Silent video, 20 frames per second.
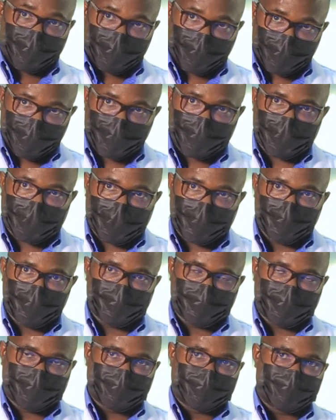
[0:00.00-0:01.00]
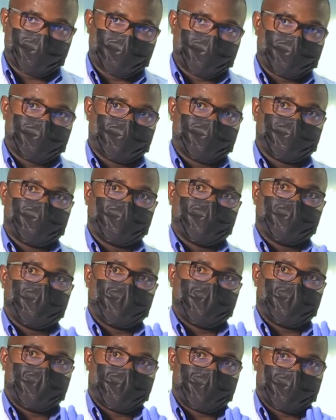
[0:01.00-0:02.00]
all herbal medicines
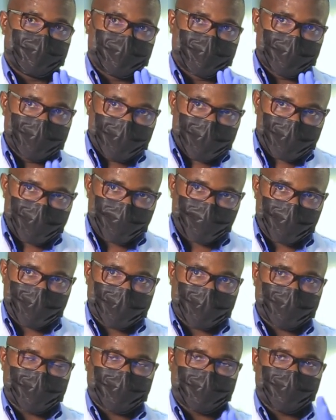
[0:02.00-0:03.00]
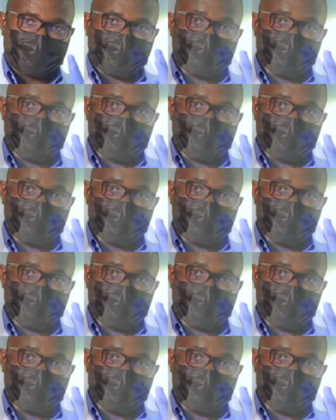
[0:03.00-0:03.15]
uh, in Uganda